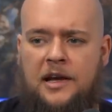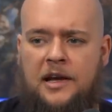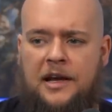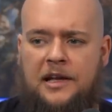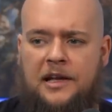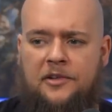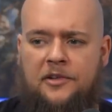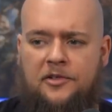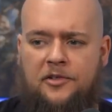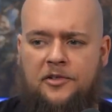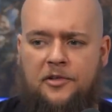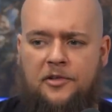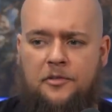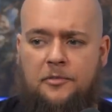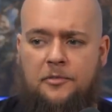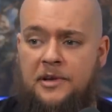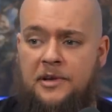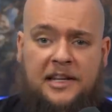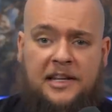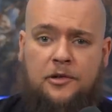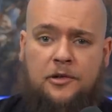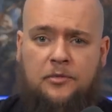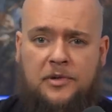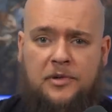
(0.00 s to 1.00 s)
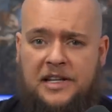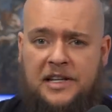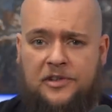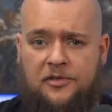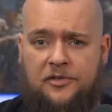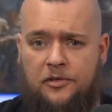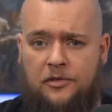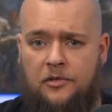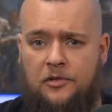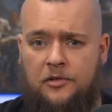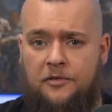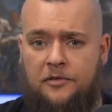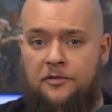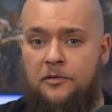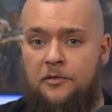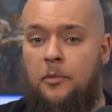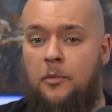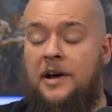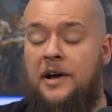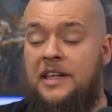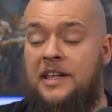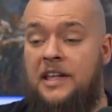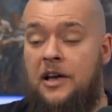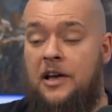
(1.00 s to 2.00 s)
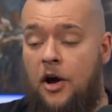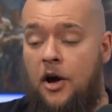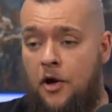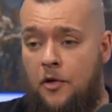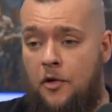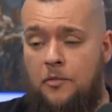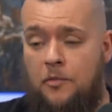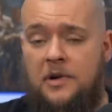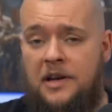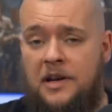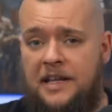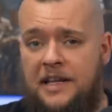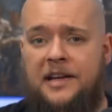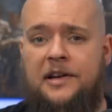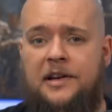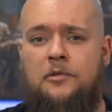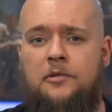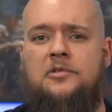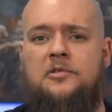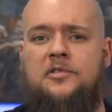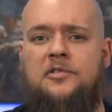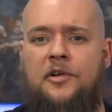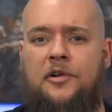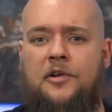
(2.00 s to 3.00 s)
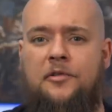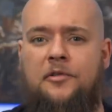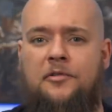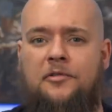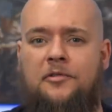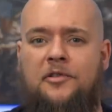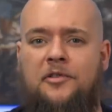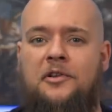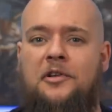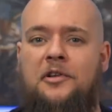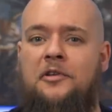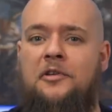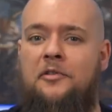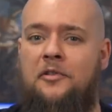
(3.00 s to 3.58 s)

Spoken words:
And so we need a reason for why he only heals those